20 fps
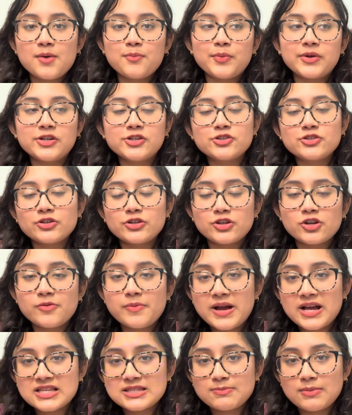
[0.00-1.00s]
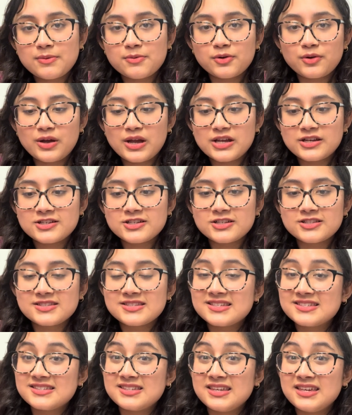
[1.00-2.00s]
when you're doing your past paper questions to
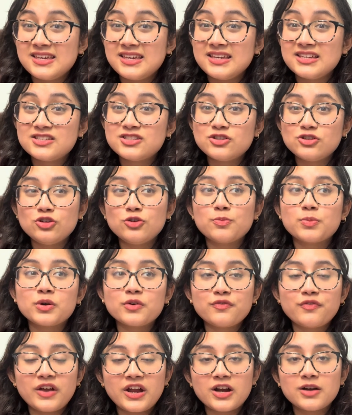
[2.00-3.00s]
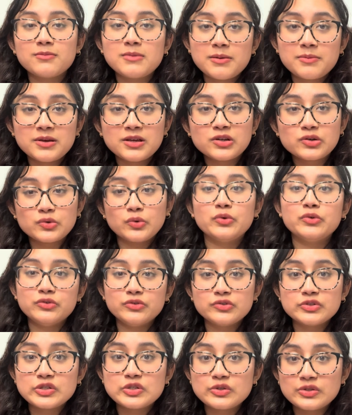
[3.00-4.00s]
see do you prefer maybe
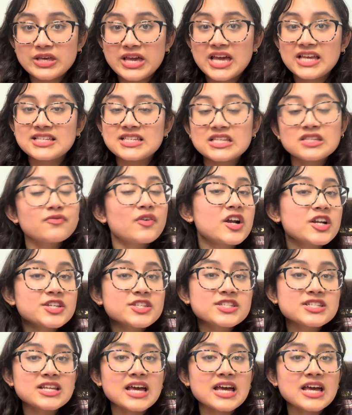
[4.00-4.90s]
going to the essays first